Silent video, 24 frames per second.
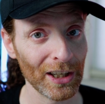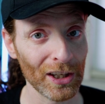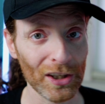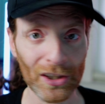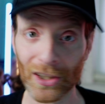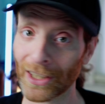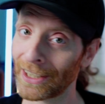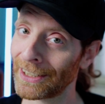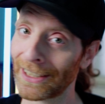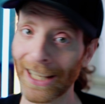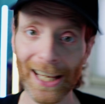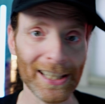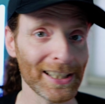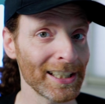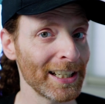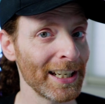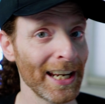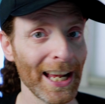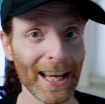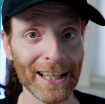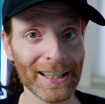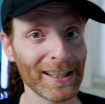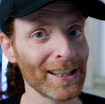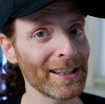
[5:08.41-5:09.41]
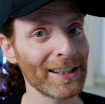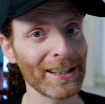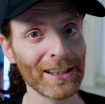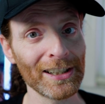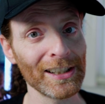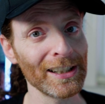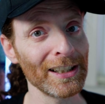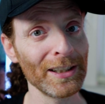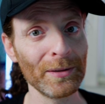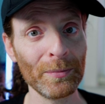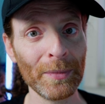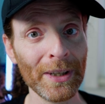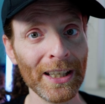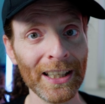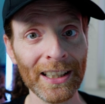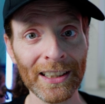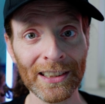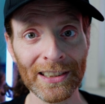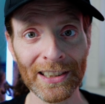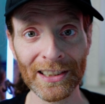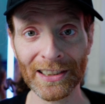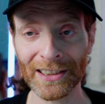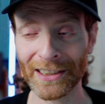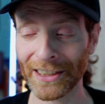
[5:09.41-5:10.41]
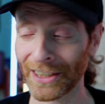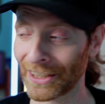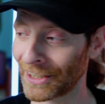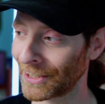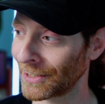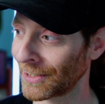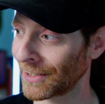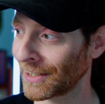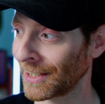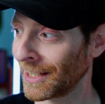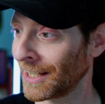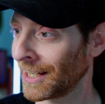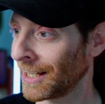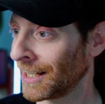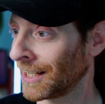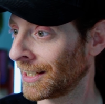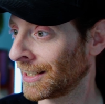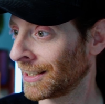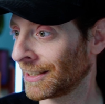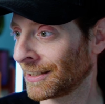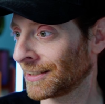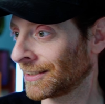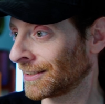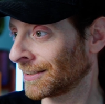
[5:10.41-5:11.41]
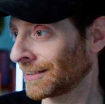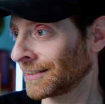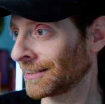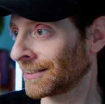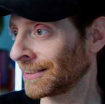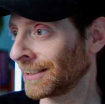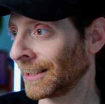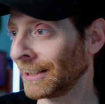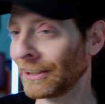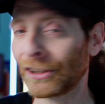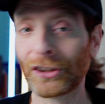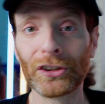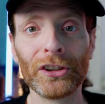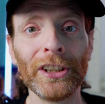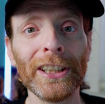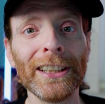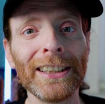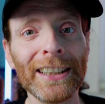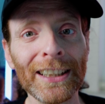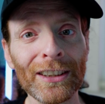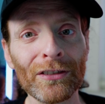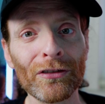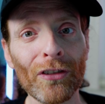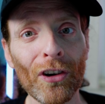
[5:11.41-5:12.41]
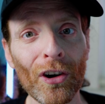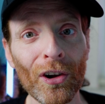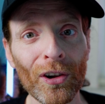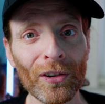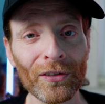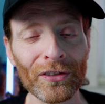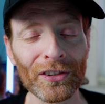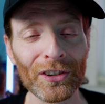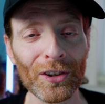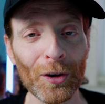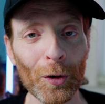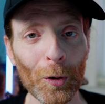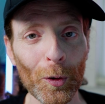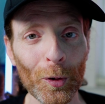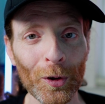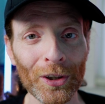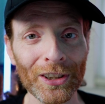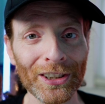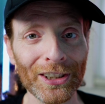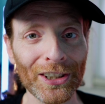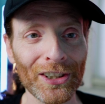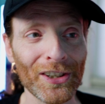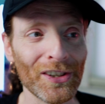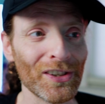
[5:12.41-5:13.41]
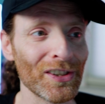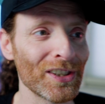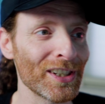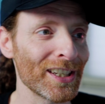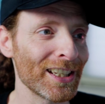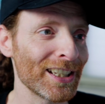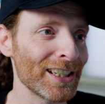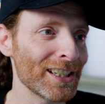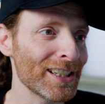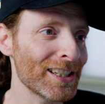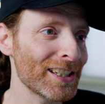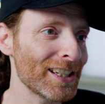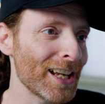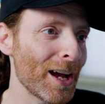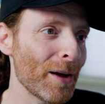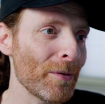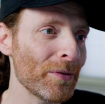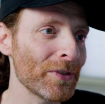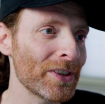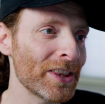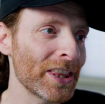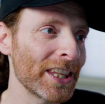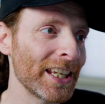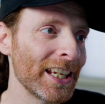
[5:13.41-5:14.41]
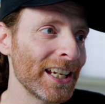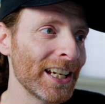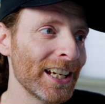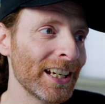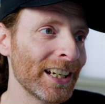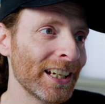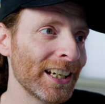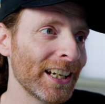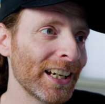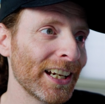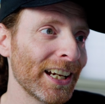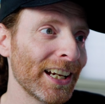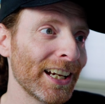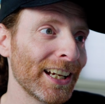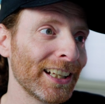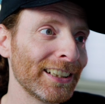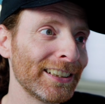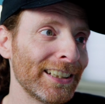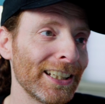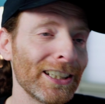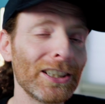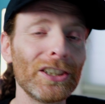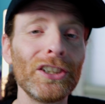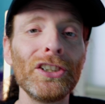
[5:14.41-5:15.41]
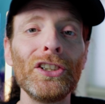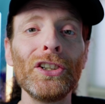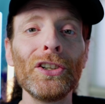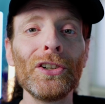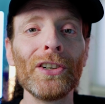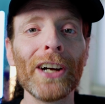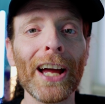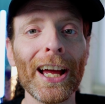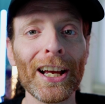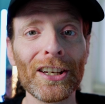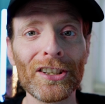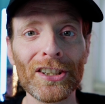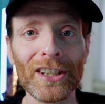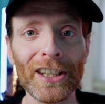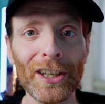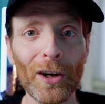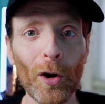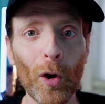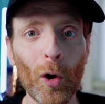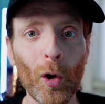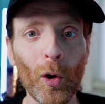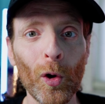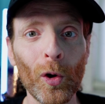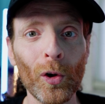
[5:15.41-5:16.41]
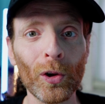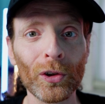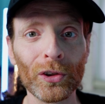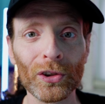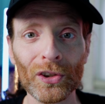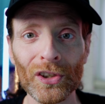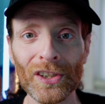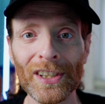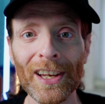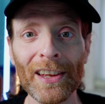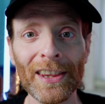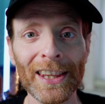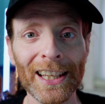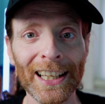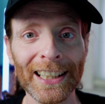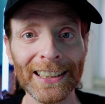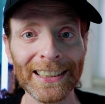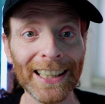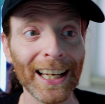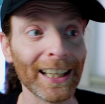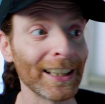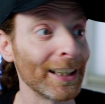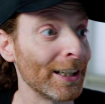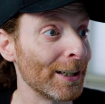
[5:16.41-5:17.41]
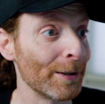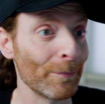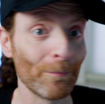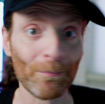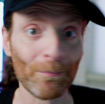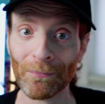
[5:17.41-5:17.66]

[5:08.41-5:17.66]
So it doesn't necessarily mean that there's a treat involved or there's something that you actually hold or something like that.